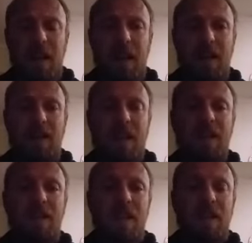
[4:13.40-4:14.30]
and they
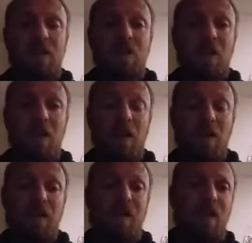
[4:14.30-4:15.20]
tend to
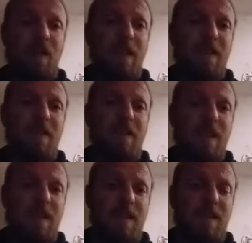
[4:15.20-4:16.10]
last for years and
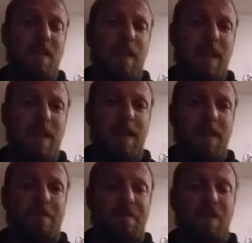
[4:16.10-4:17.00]
years. So again,
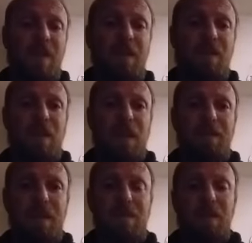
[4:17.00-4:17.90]
if you
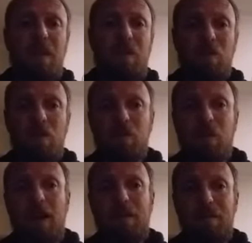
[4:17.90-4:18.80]
keep them in a cool,
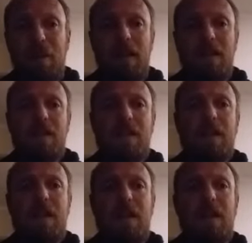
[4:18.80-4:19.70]
dry place,
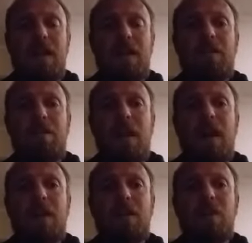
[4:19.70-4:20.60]

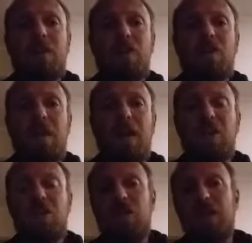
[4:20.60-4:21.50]
and you make
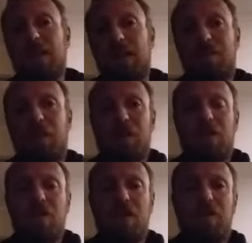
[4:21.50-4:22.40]
sure that the
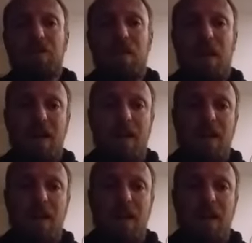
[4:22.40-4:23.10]
bottles don't break,